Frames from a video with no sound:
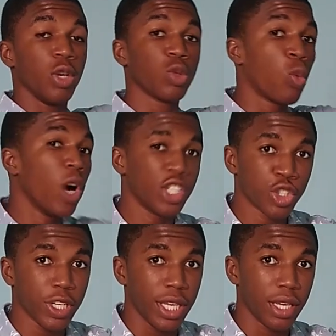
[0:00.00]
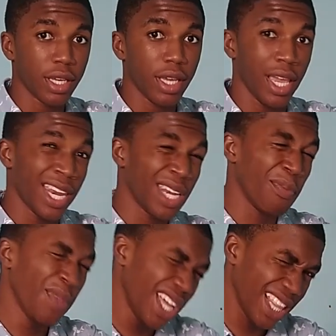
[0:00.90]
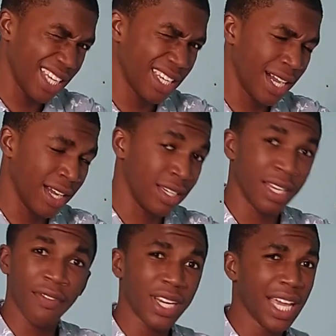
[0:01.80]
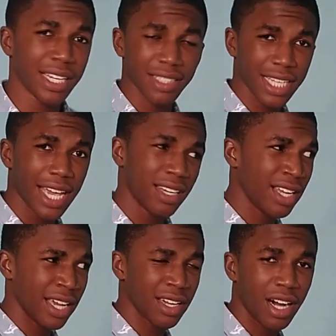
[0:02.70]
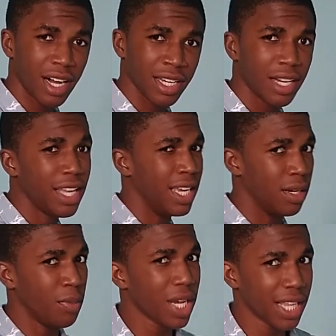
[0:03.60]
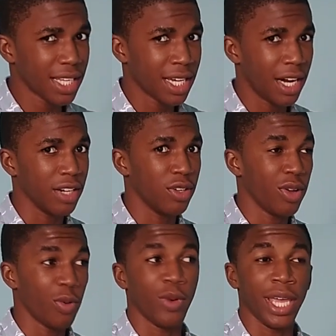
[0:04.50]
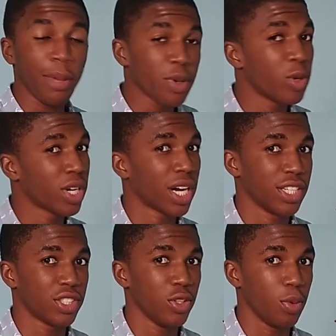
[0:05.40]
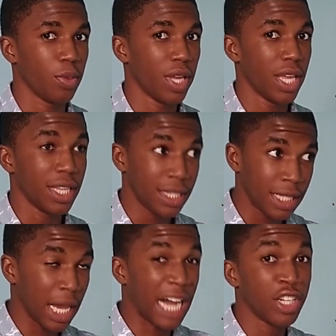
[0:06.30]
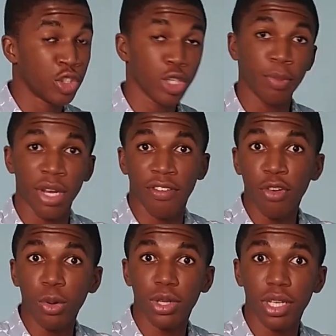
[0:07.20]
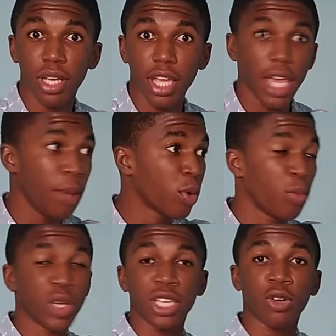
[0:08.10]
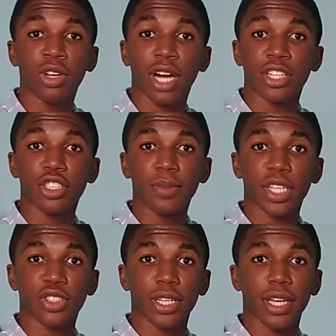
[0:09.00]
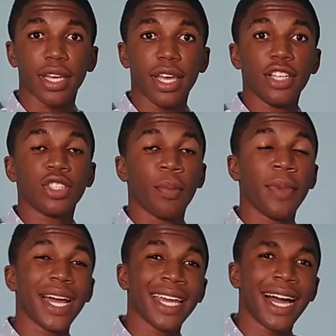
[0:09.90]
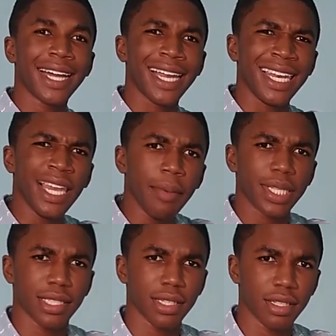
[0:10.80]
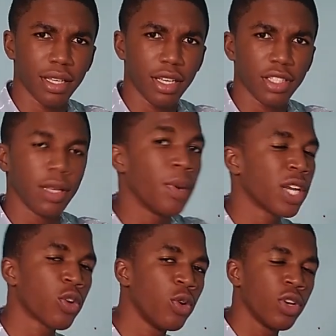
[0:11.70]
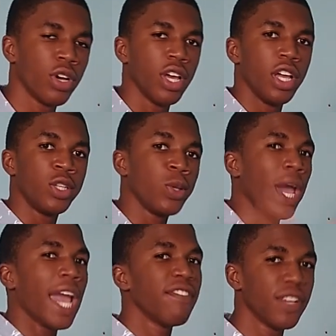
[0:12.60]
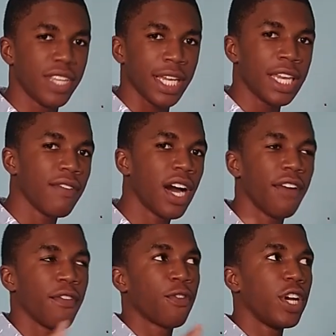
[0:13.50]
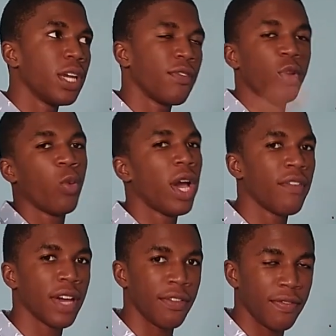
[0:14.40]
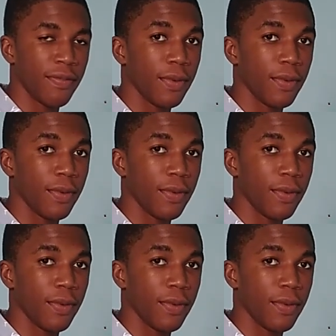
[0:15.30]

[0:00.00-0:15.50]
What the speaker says: there was one tree in the middle of the garden, never there at the side, there at the corner, in the middle of the garden, where him couldn't consume. And the tree bear fruit, but he couldn't consume that tree there. So man had a limit. So man couldn't do everything. He never have freedom to do whatever